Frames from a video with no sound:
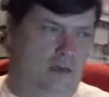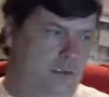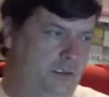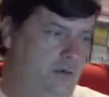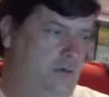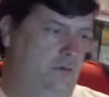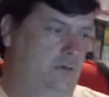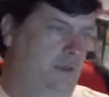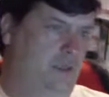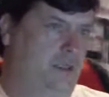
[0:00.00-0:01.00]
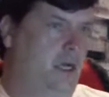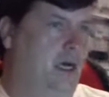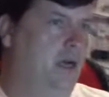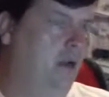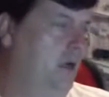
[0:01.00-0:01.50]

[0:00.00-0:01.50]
So there's that.